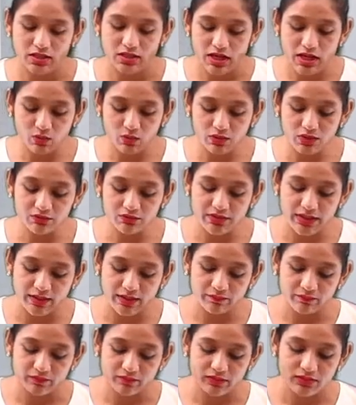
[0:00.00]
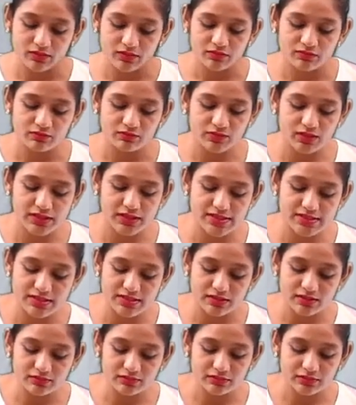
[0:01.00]
Out of them, one is
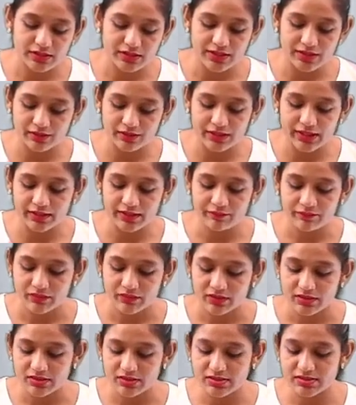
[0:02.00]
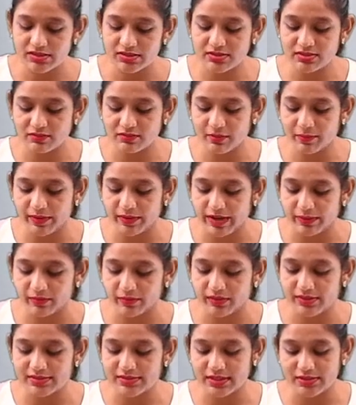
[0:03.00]
the hearing. This is our
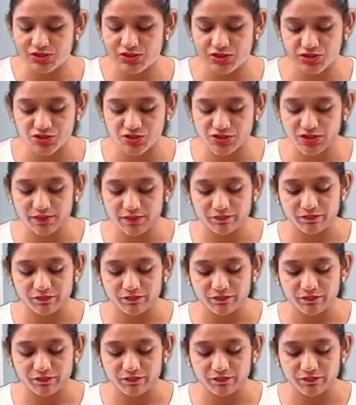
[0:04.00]
primary sensation.